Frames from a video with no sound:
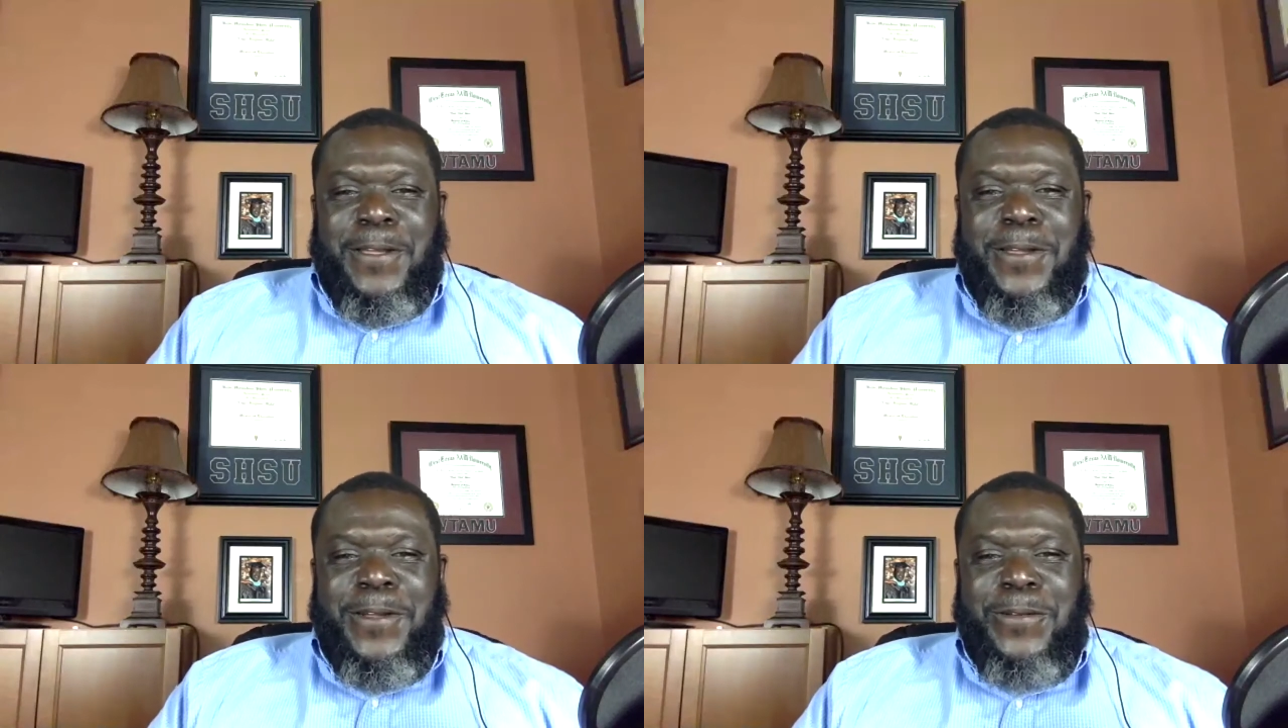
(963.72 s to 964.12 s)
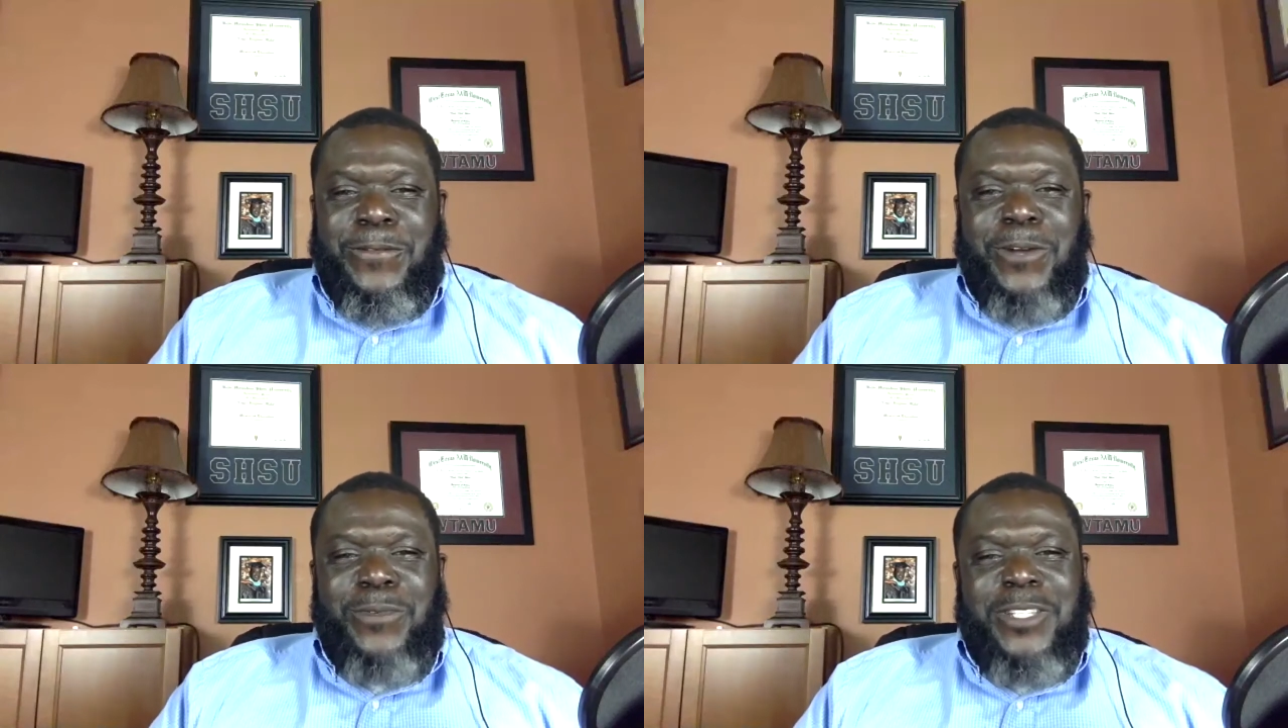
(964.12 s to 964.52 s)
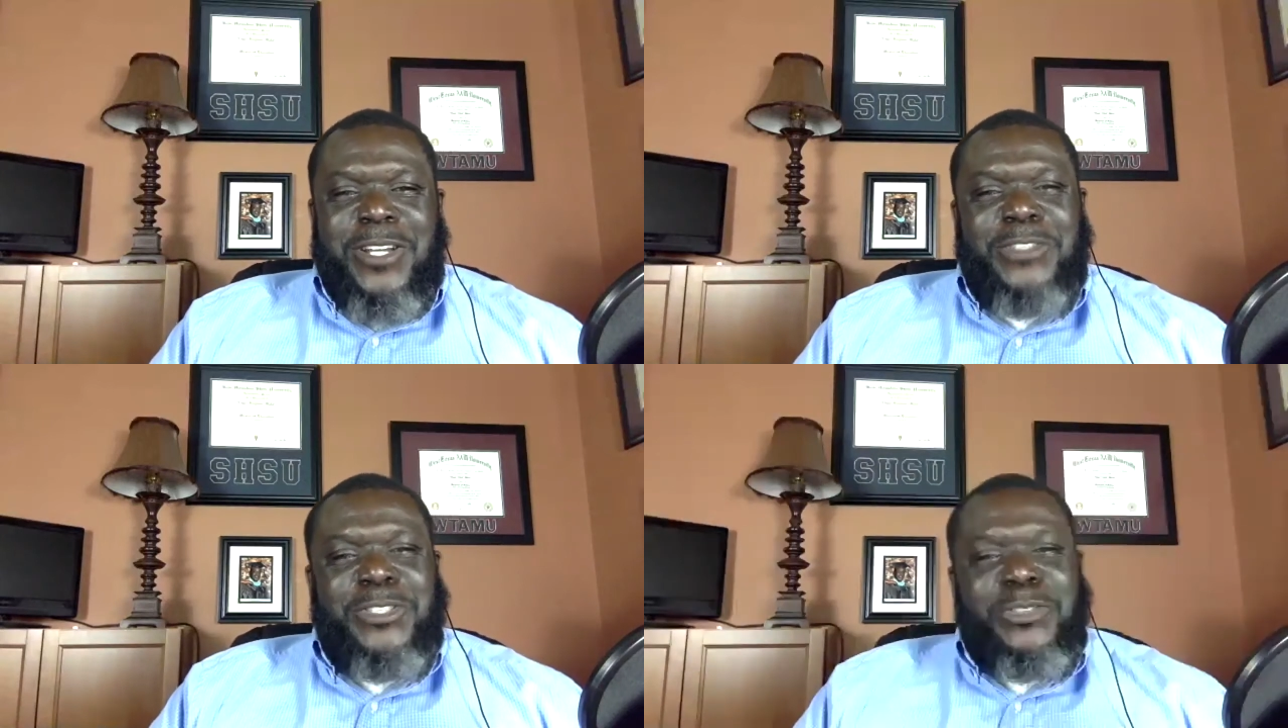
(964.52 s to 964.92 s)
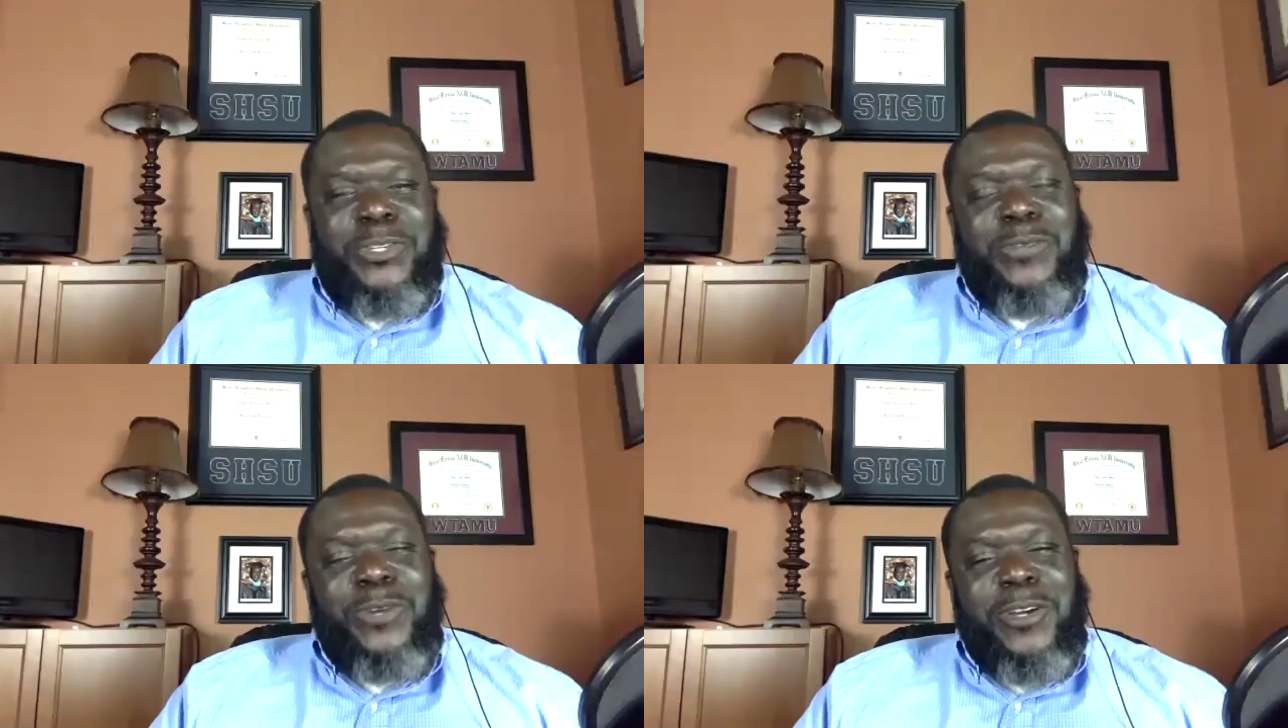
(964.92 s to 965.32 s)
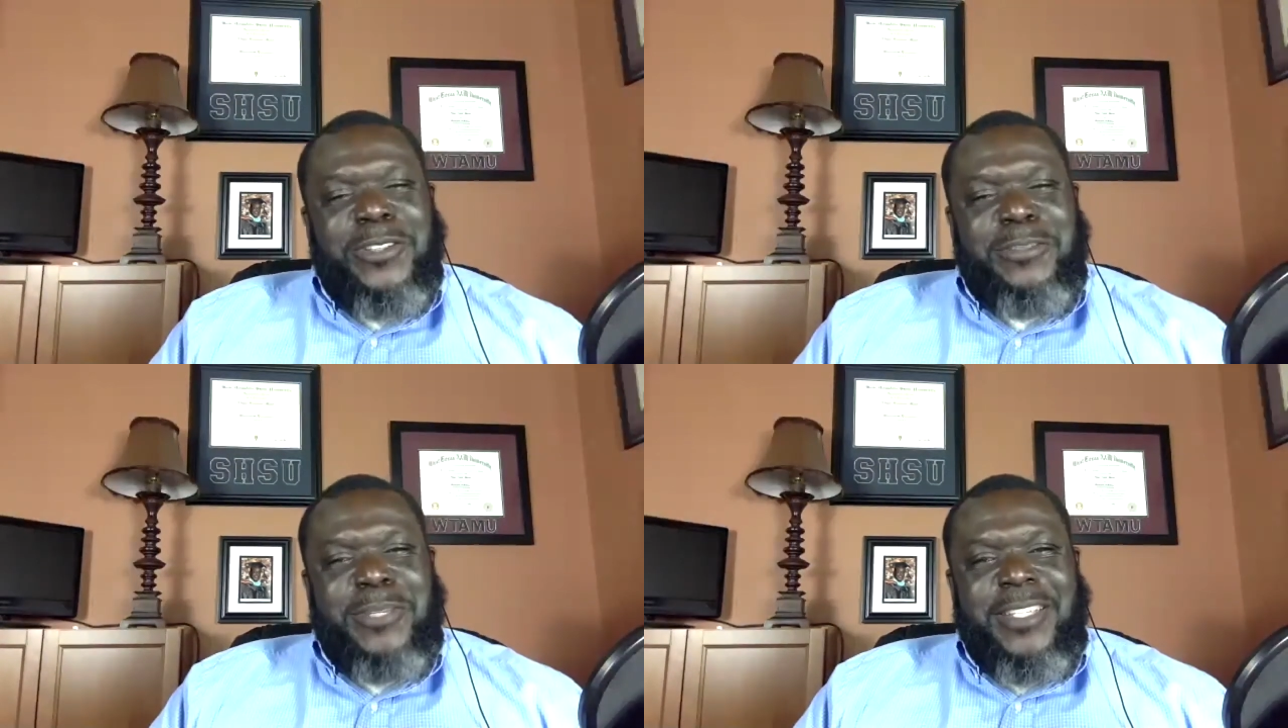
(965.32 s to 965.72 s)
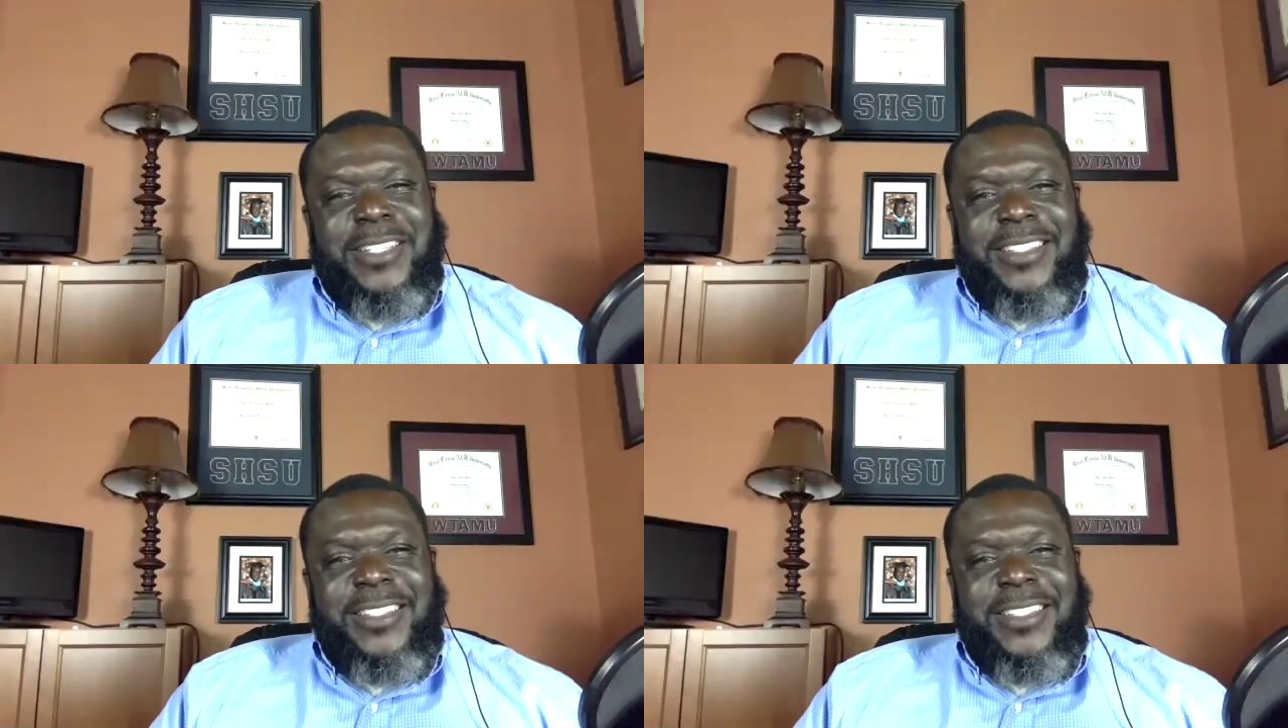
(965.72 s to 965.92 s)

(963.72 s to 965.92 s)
what would those 3 words be?